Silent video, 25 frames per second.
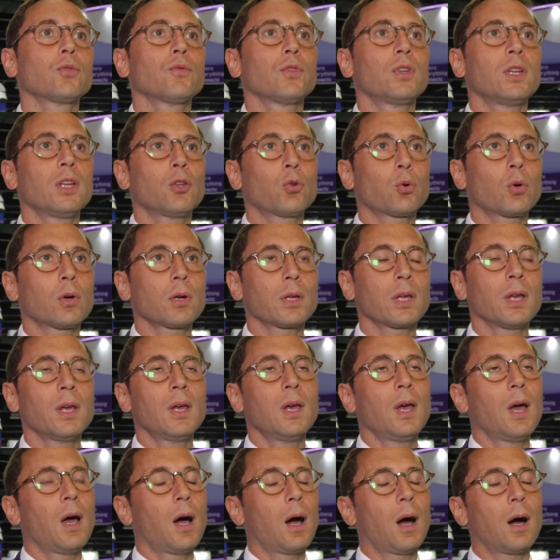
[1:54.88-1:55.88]
to the network
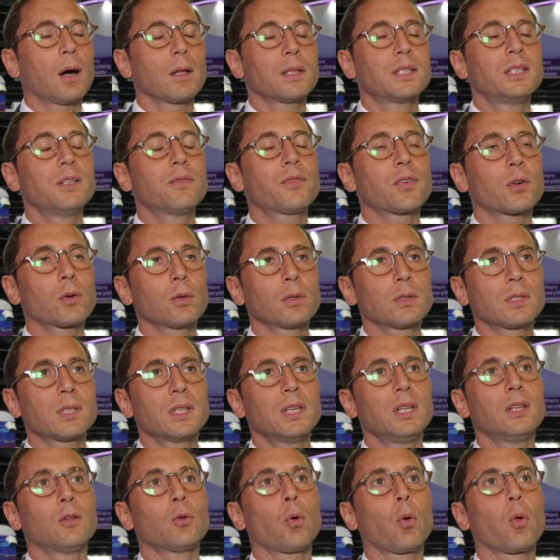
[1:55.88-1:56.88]
are
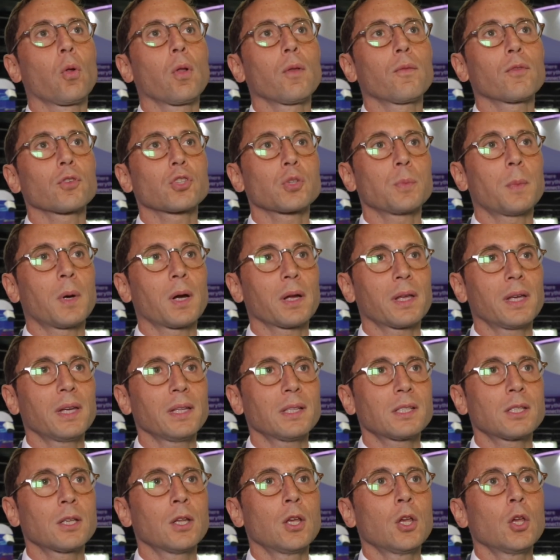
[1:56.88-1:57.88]
different in all those
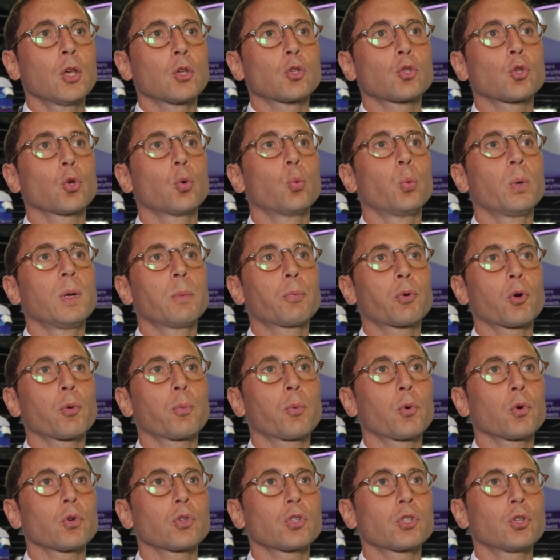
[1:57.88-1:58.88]
markets. So we
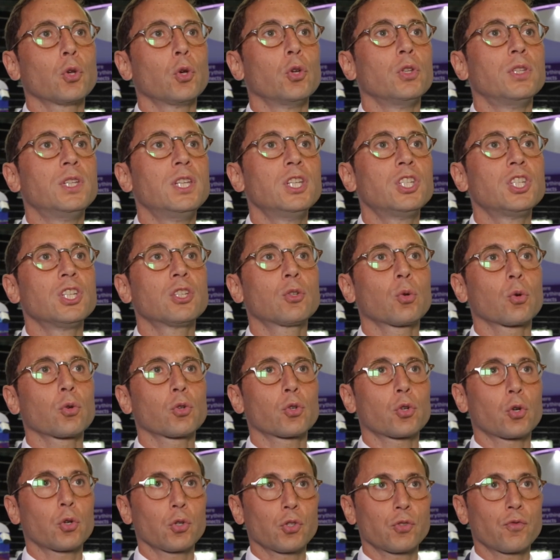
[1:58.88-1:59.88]
propose a
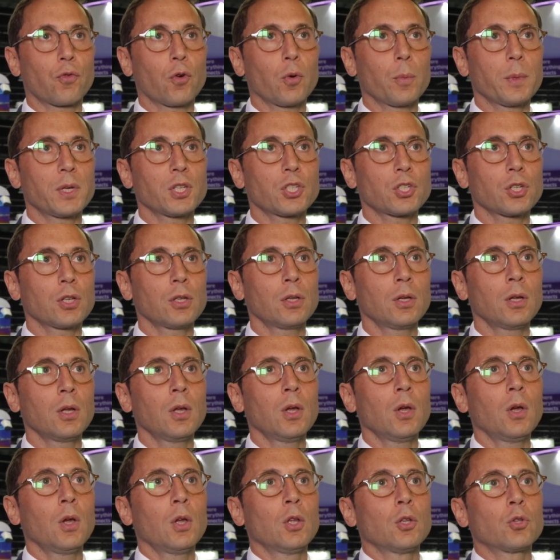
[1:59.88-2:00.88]
digital transformation
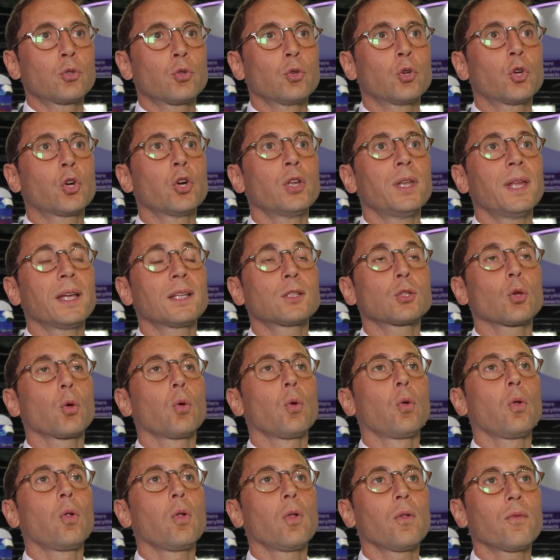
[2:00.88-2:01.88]
to connect
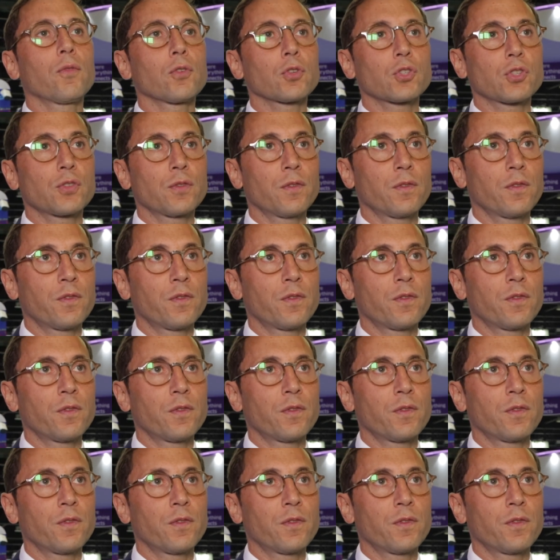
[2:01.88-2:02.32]
all those